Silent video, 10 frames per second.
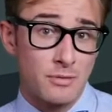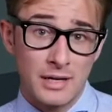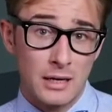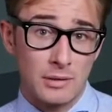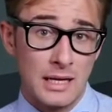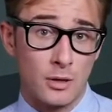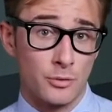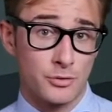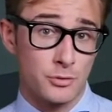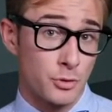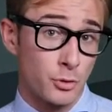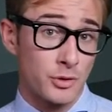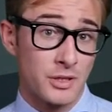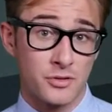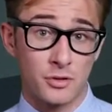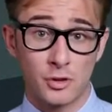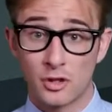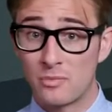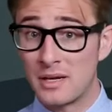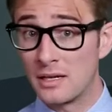be read out loud to an audience that
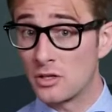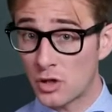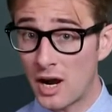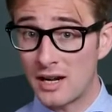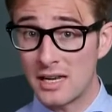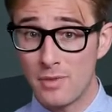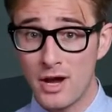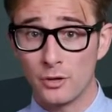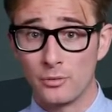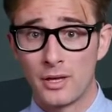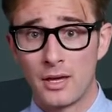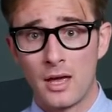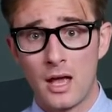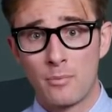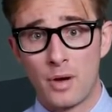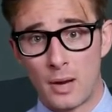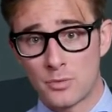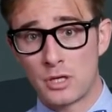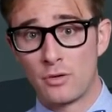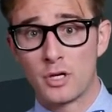could have been entirely male.
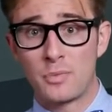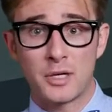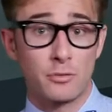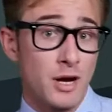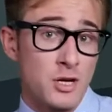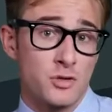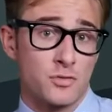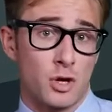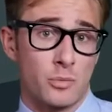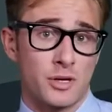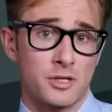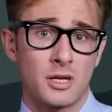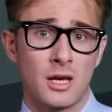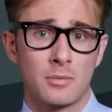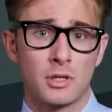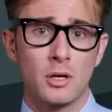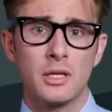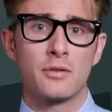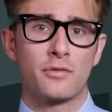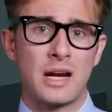Perhaps she wrote about a range of topics, but
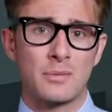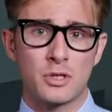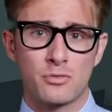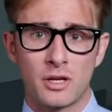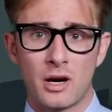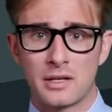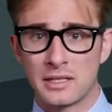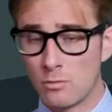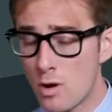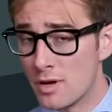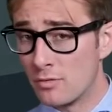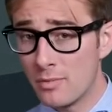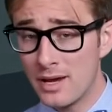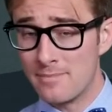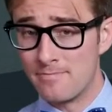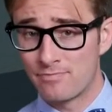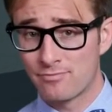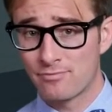only the fragments regarding the women remain.